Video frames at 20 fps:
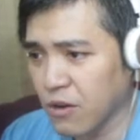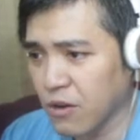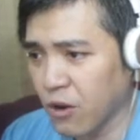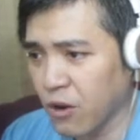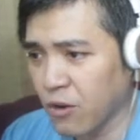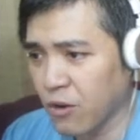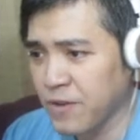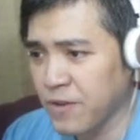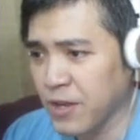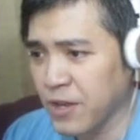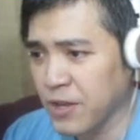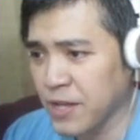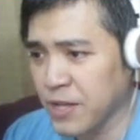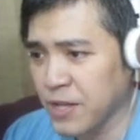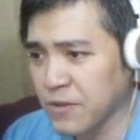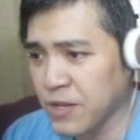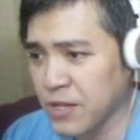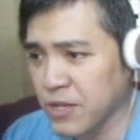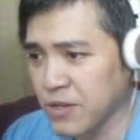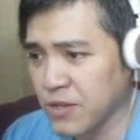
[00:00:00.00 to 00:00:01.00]
Ovoid
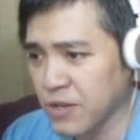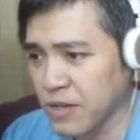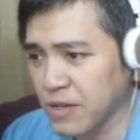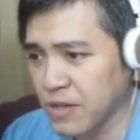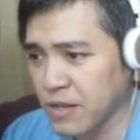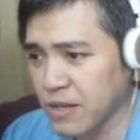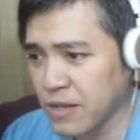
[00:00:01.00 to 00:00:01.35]
creature.